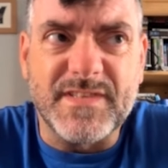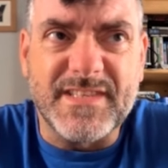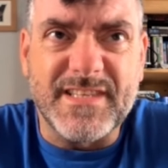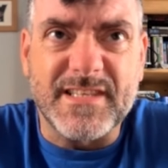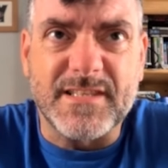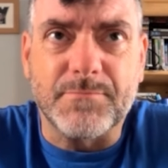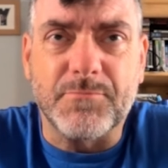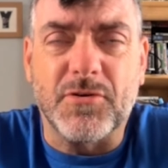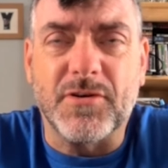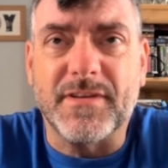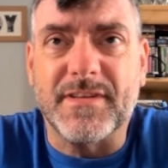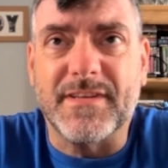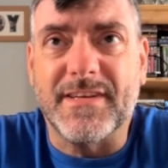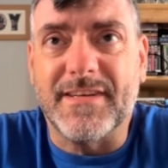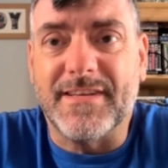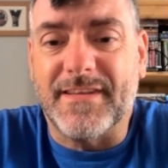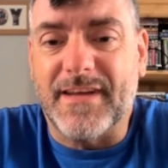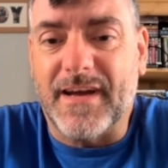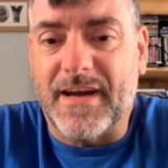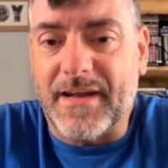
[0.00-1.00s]

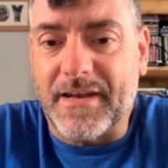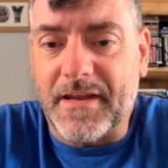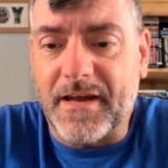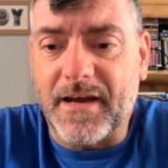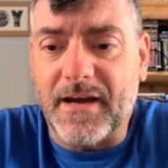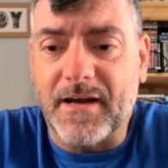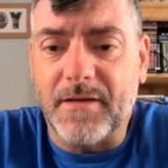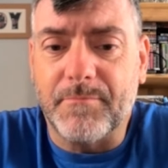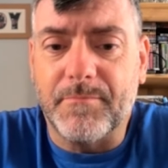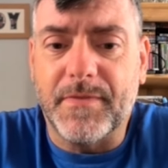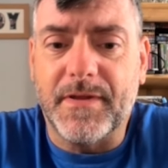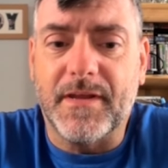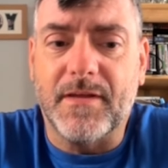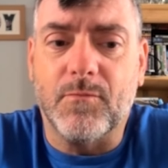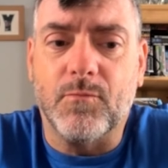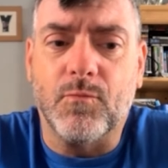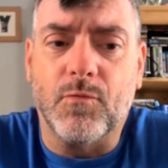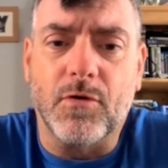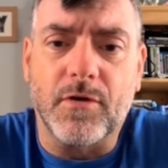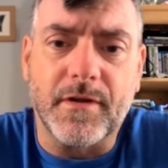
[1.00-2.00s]
Disappointed, unhappy,
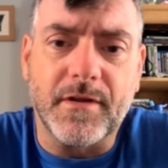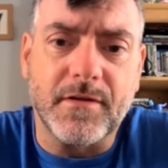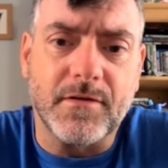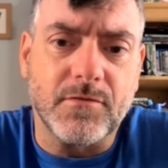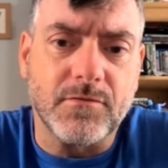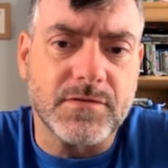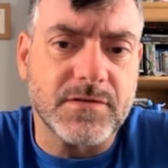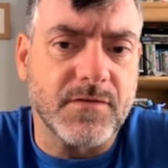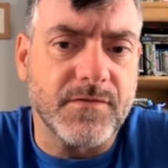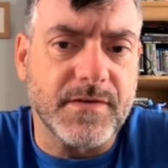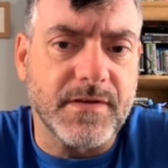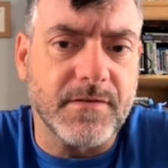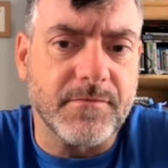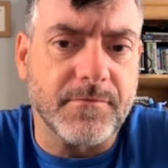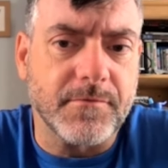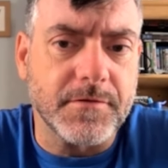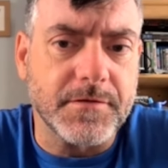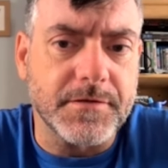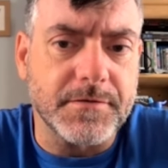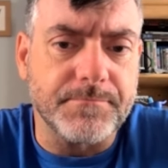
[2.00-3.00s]
wanting to do something
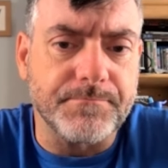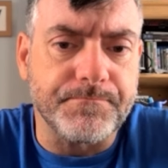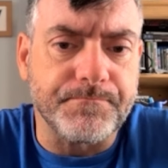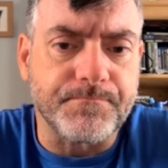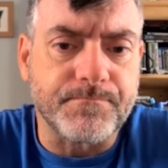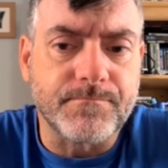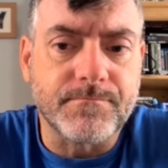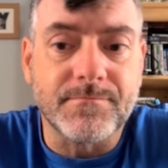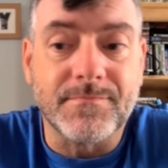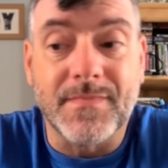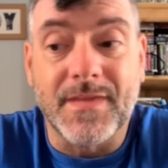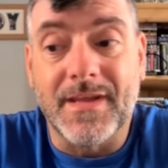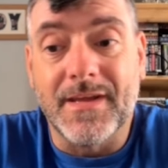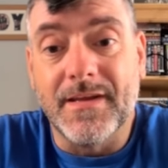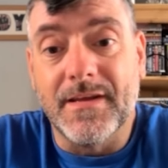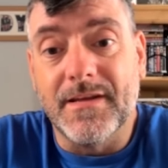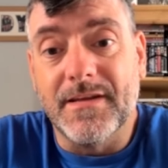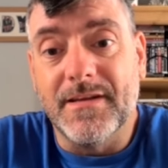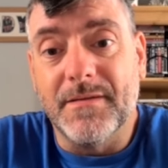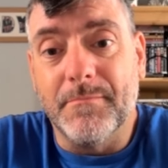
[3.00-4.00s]
different?
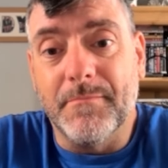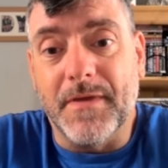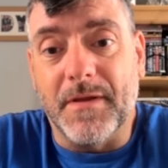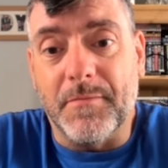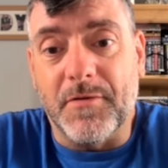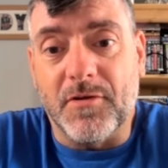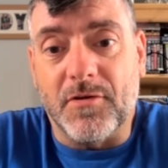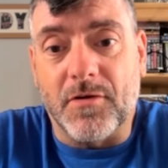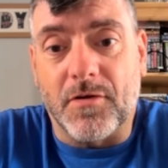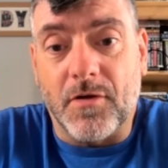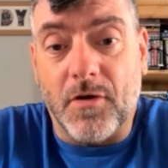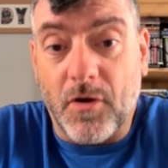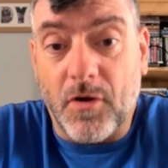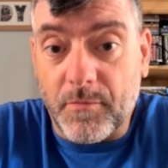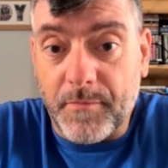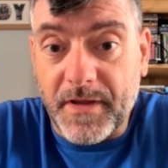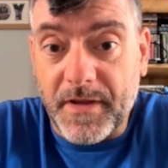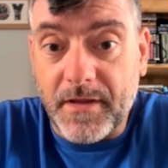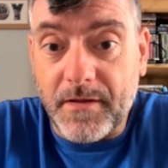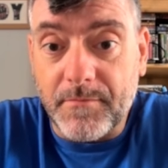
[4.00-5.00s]
Maybe you got a
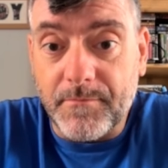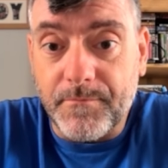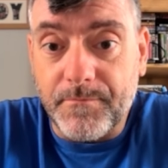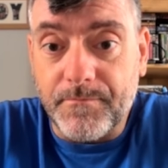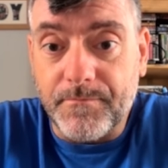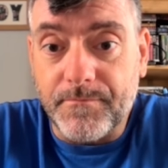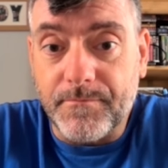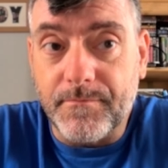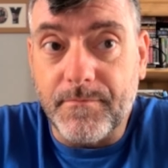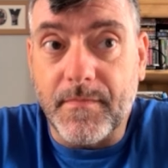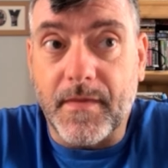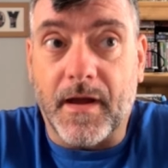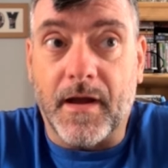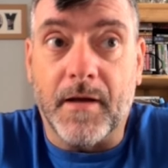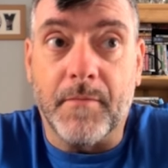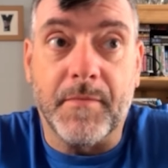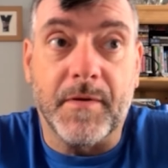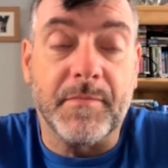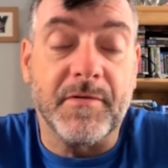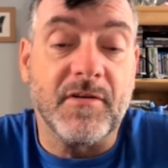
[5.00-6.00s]
hobby.
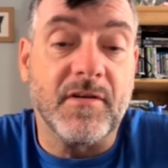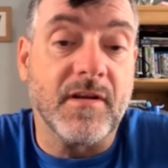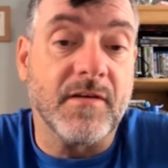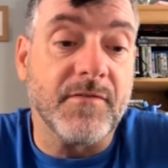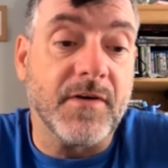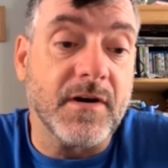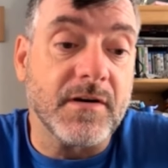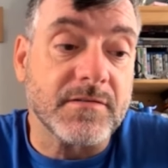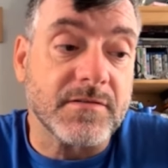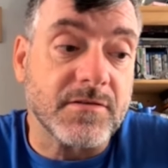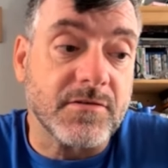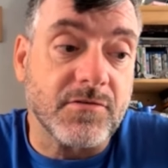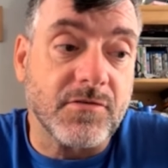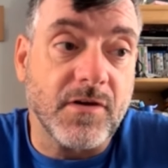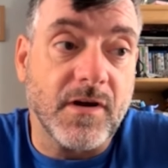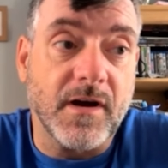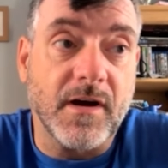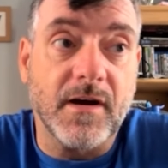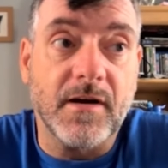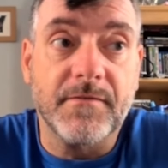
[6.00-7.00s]
Maybe you love arts and
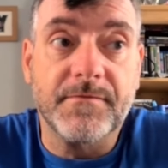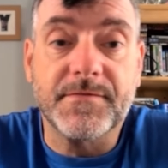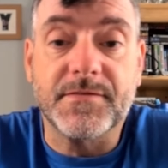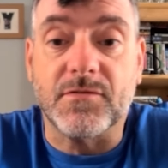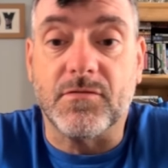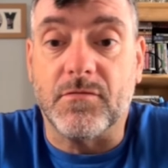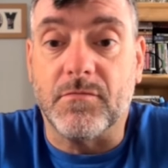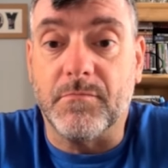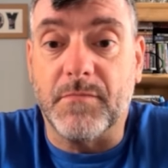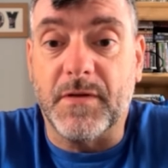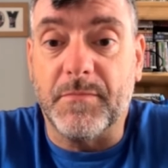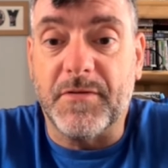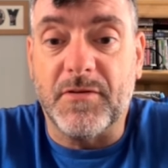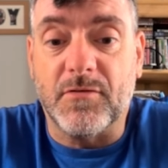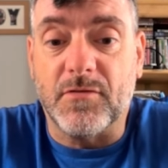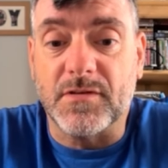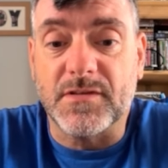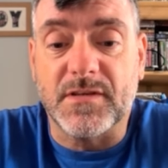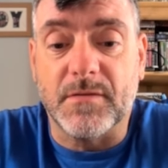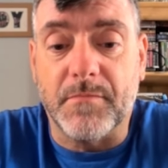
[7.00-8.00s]
crafts, or maybe you
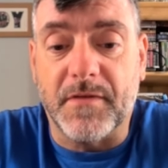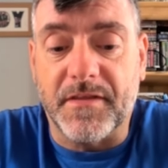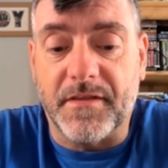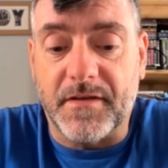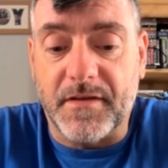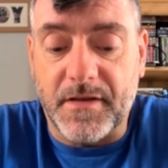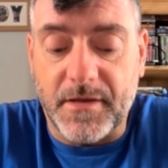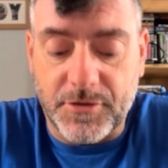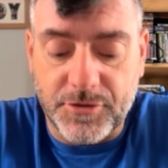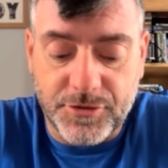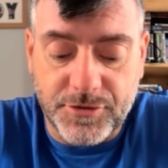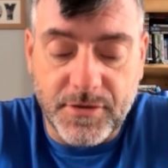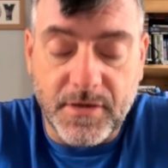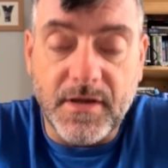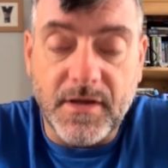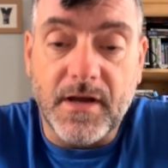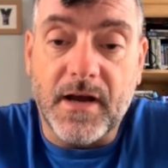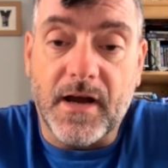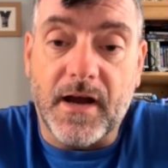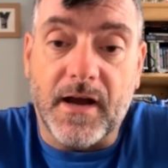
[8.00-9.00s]
got some other niche,
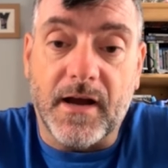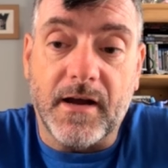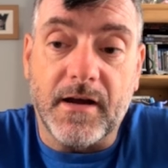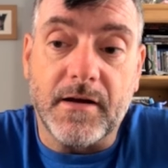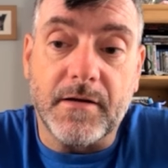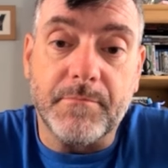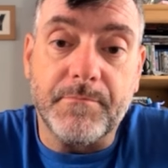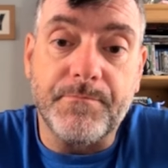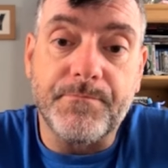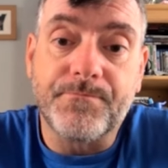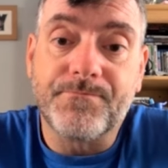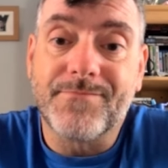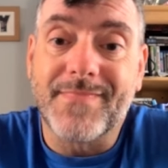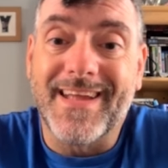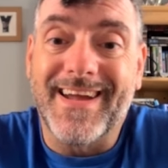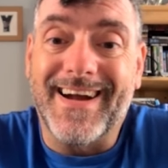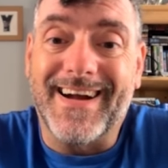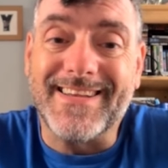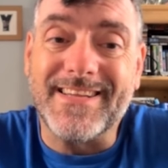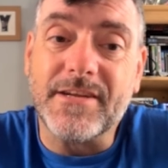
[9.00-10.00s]
and
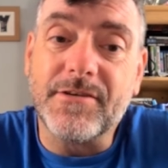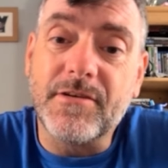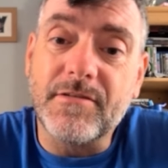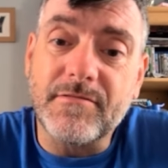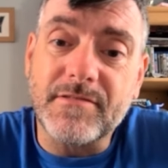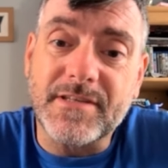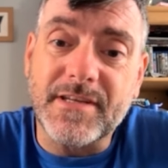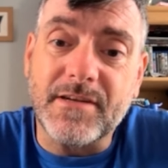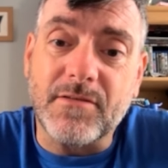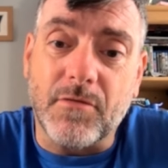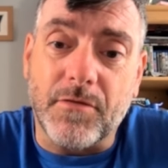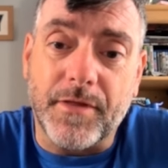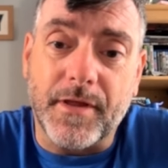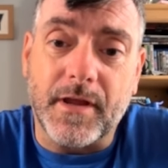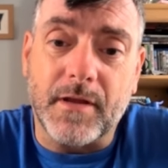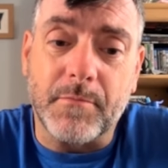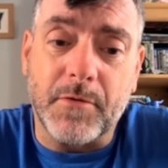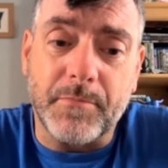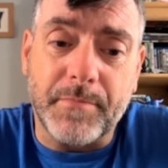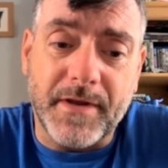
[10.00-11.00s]
you're interested or
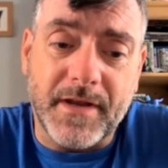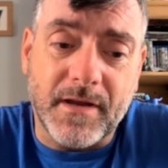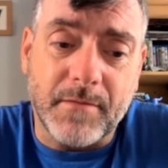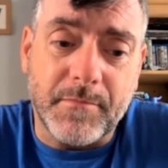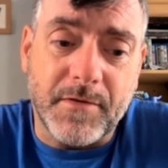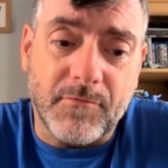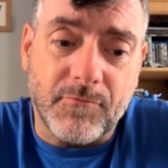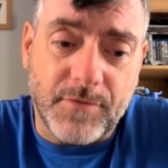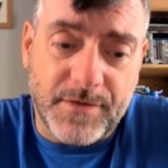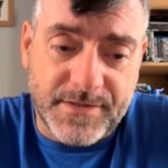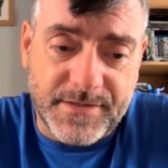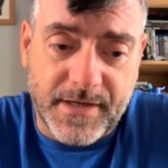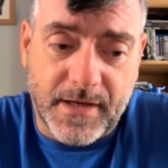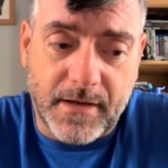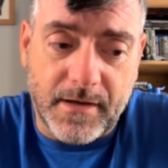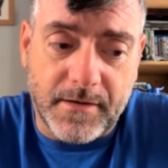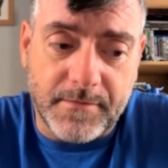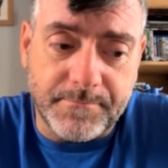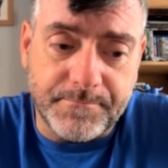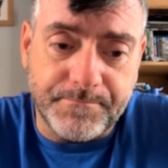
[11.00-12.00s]
thinking about becoming a
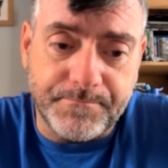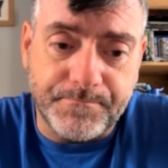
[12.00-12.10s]
reseller.